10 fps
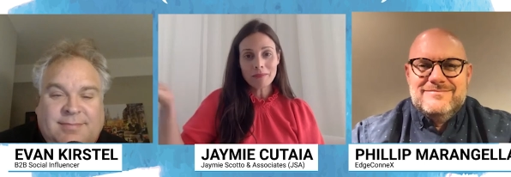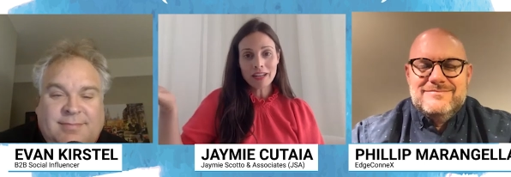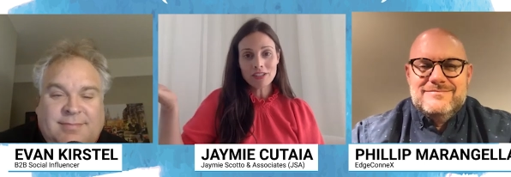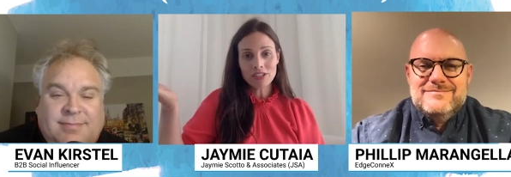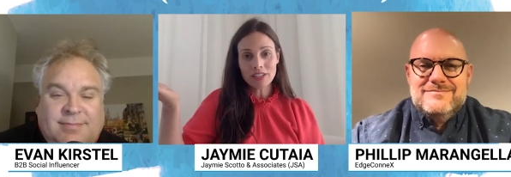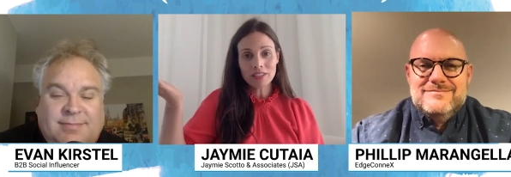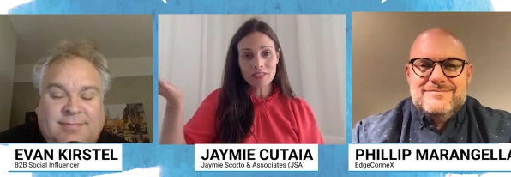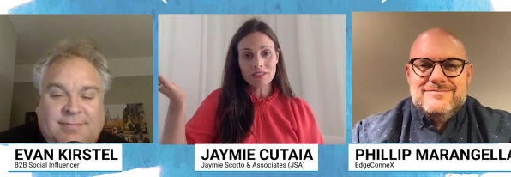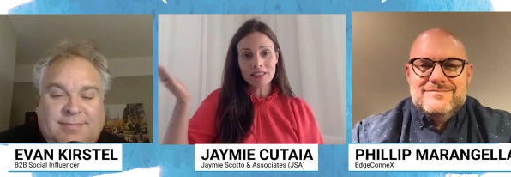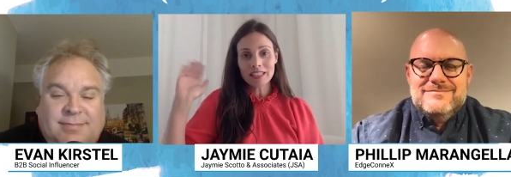
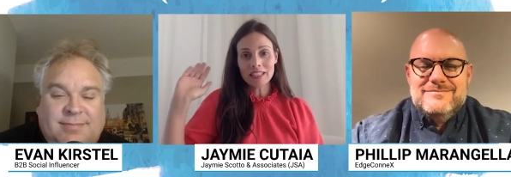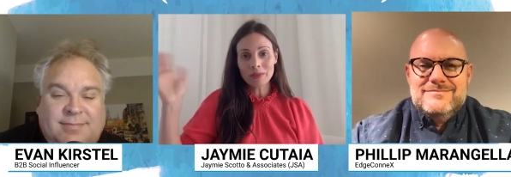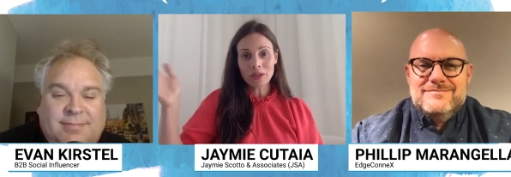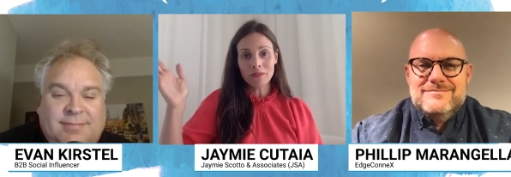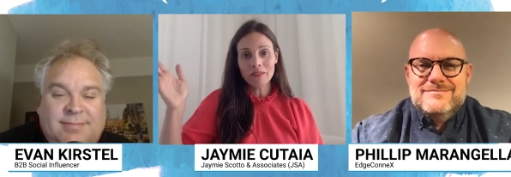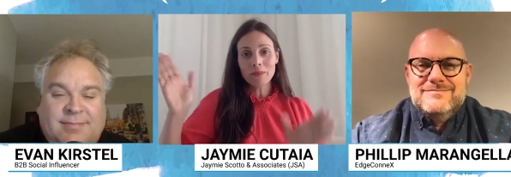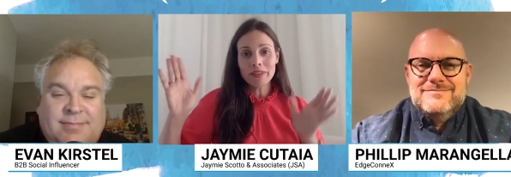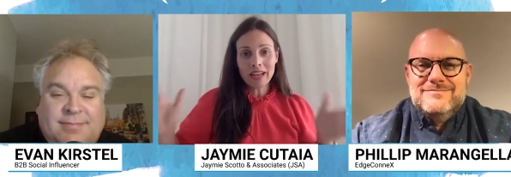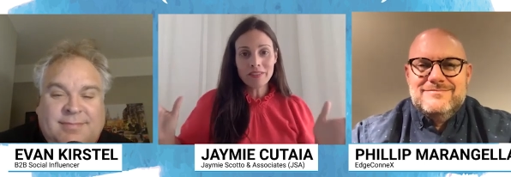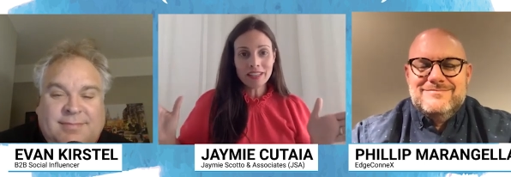Speaker 1: imagine dealing with COVID
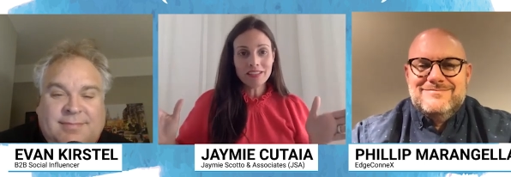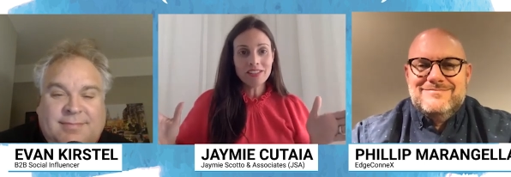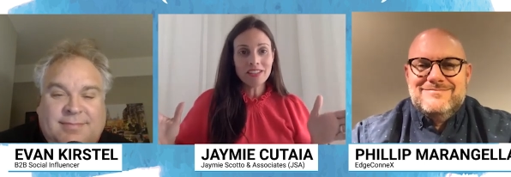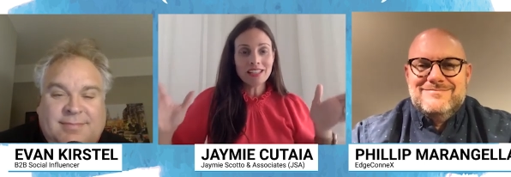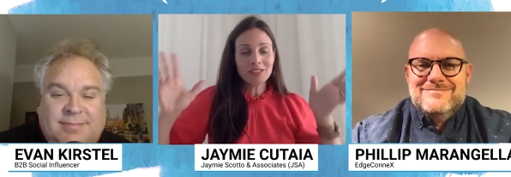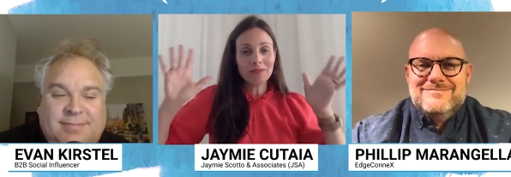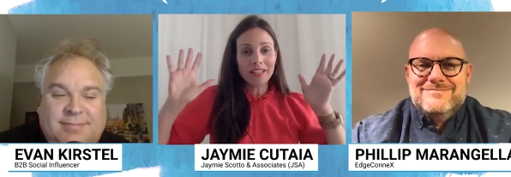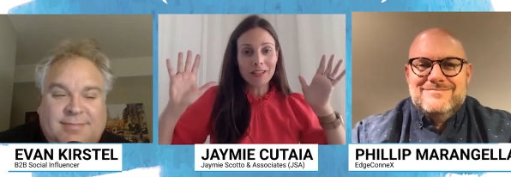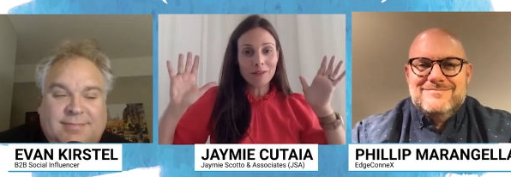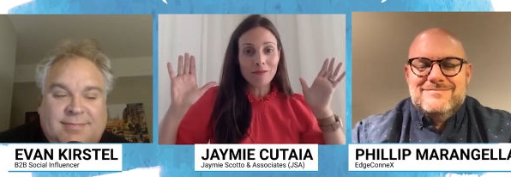without the internet, so
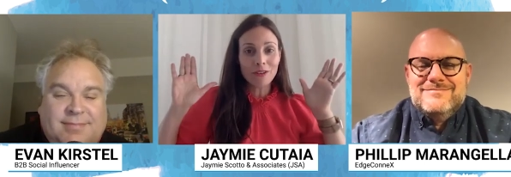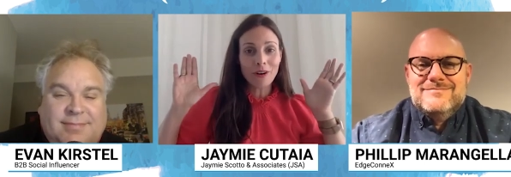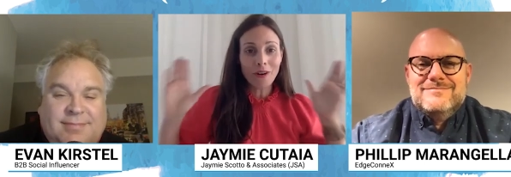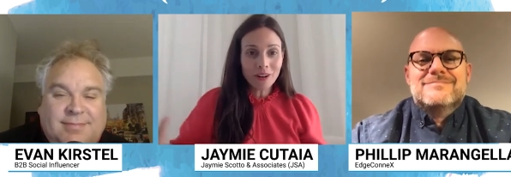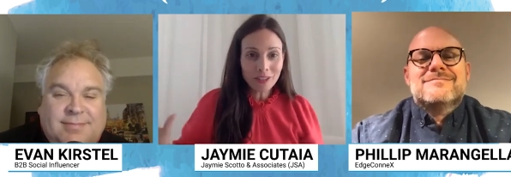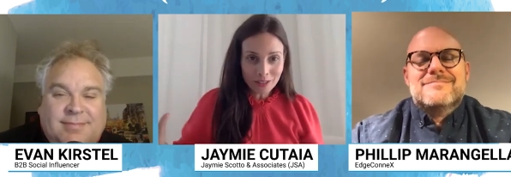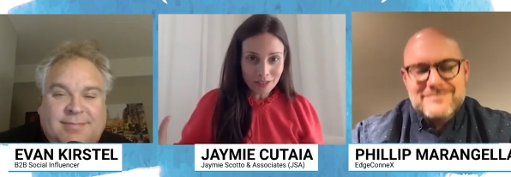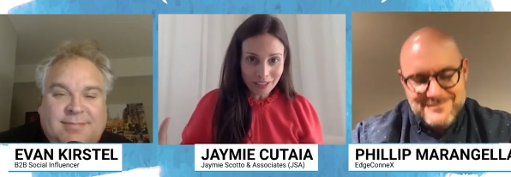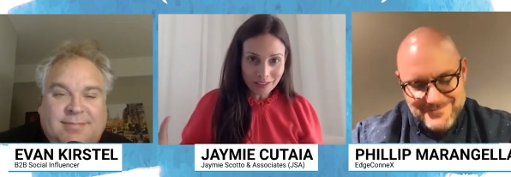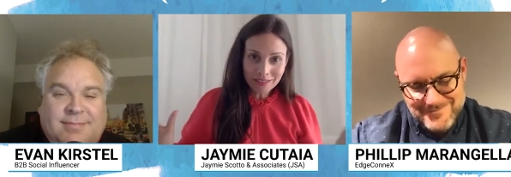thank you for all
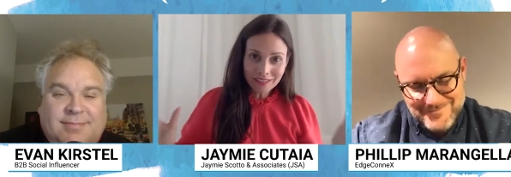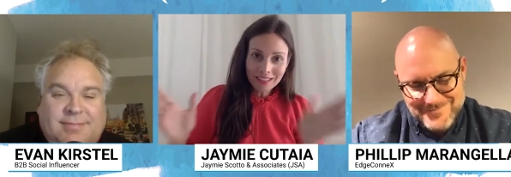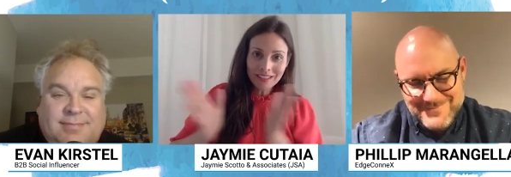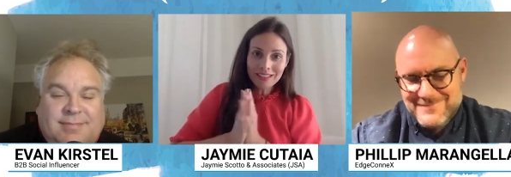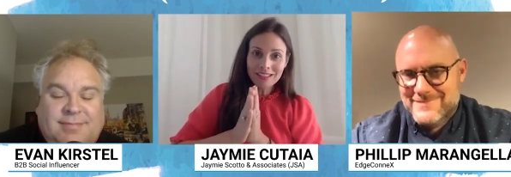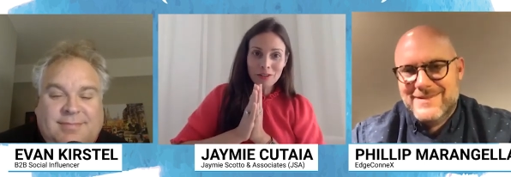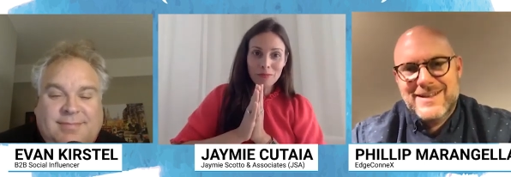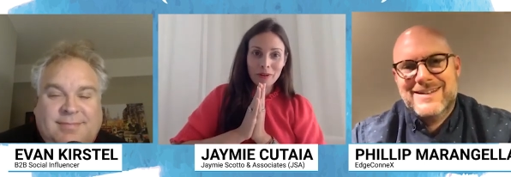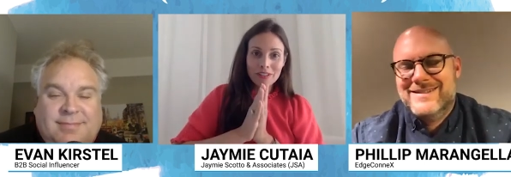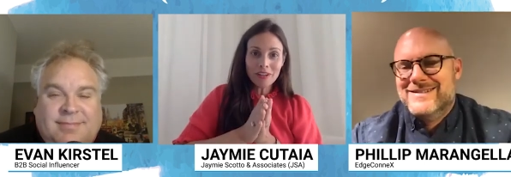you do. It's
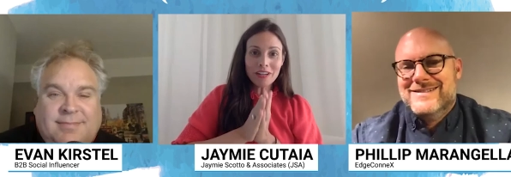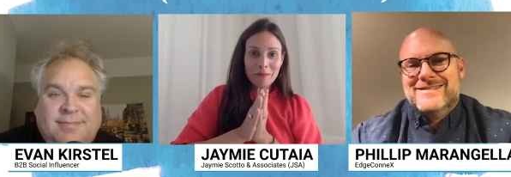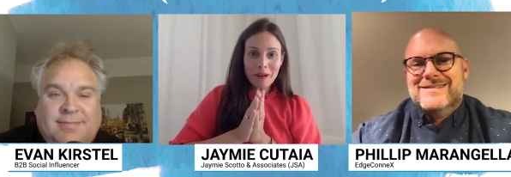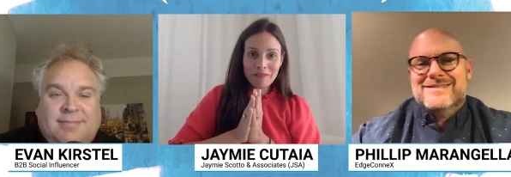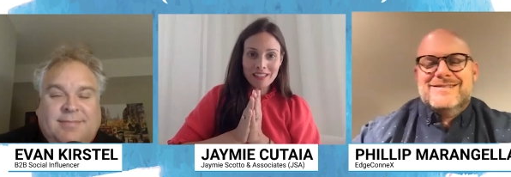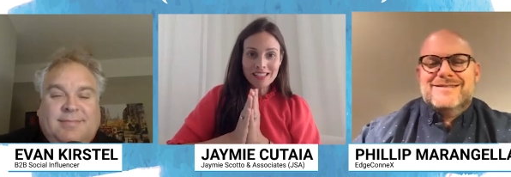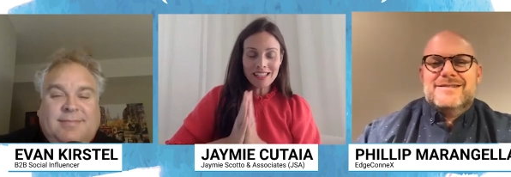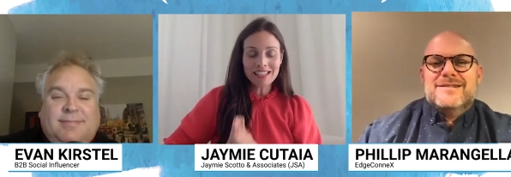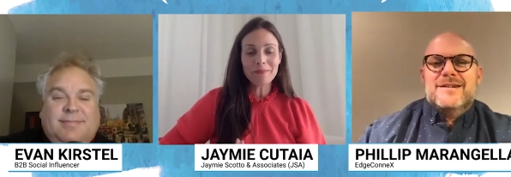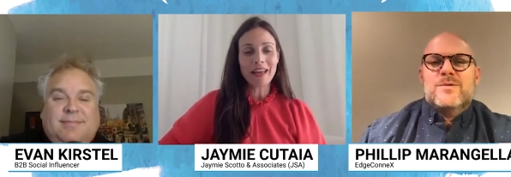so important. I'm talking about
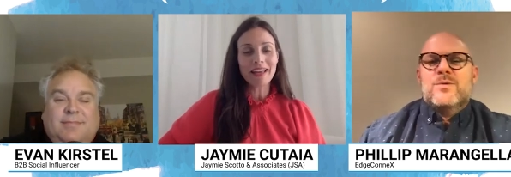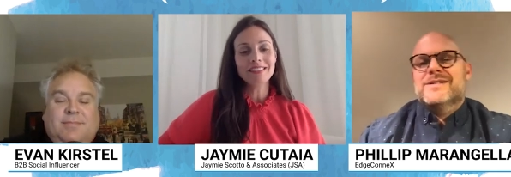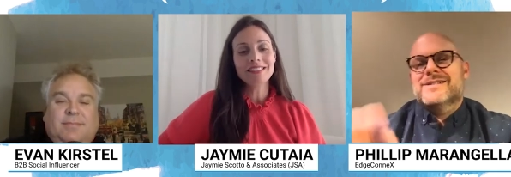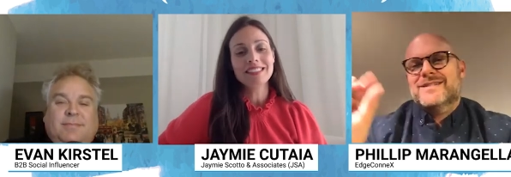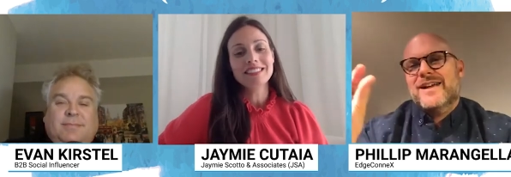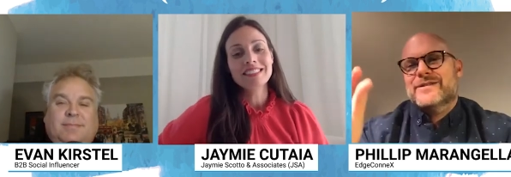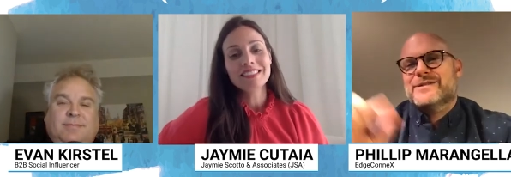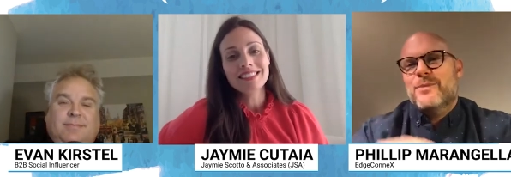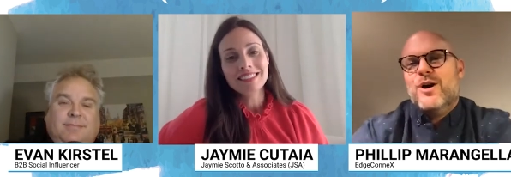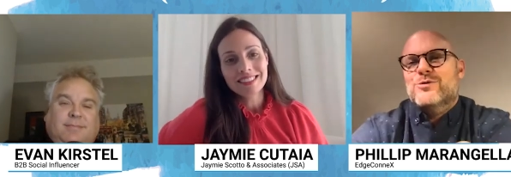Renaissance
Speaker 2: now. We're just on a
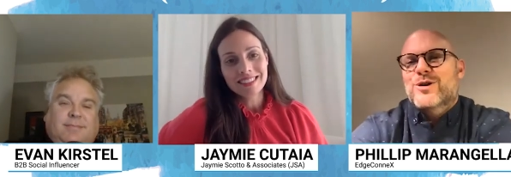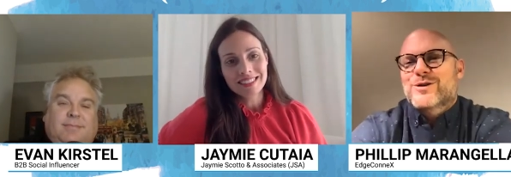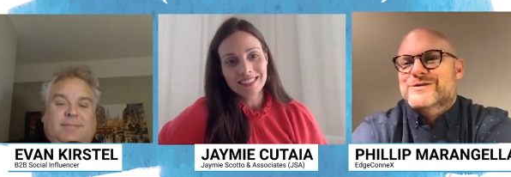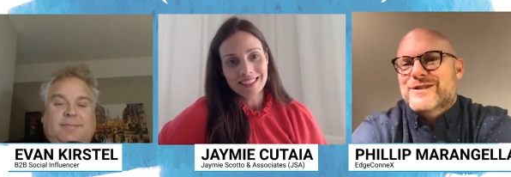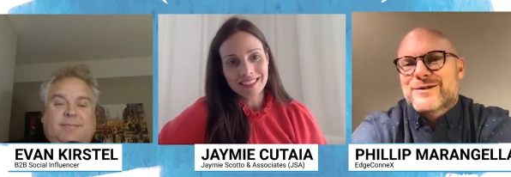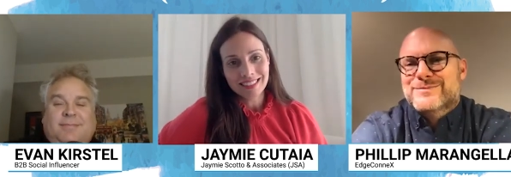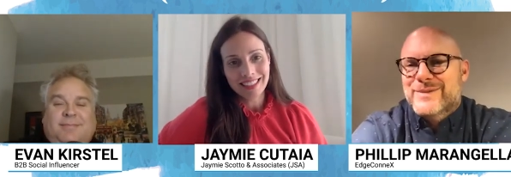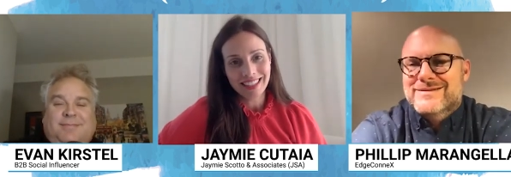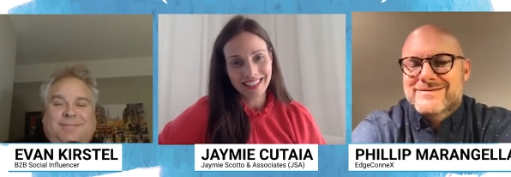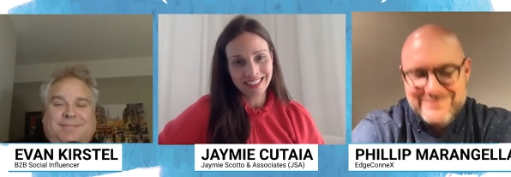small roll,
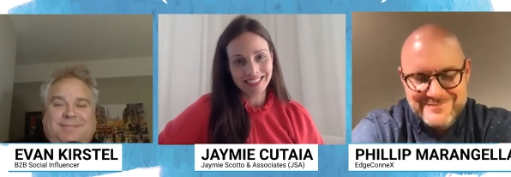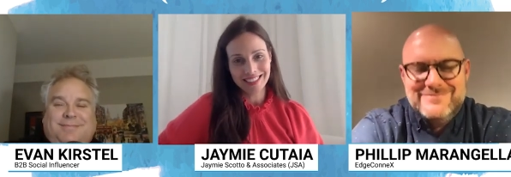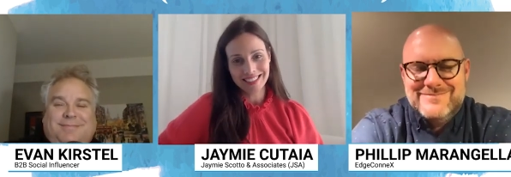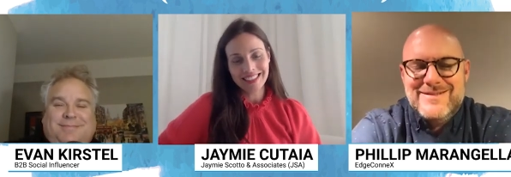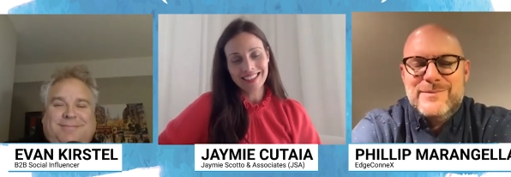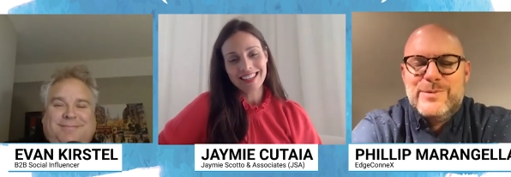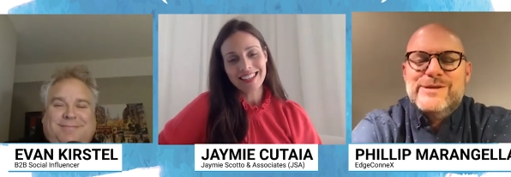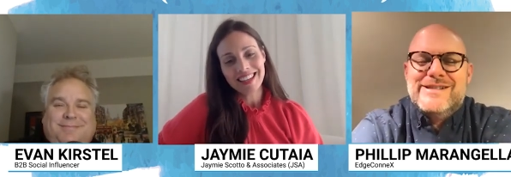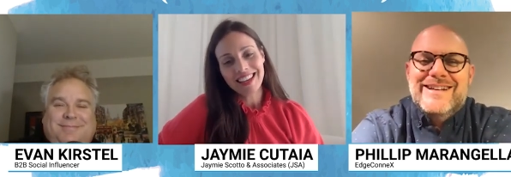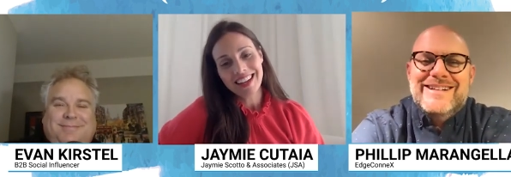but
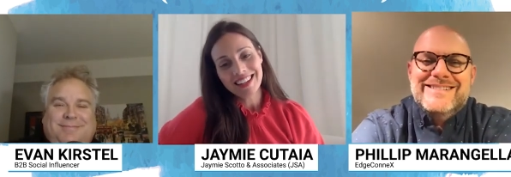appreciate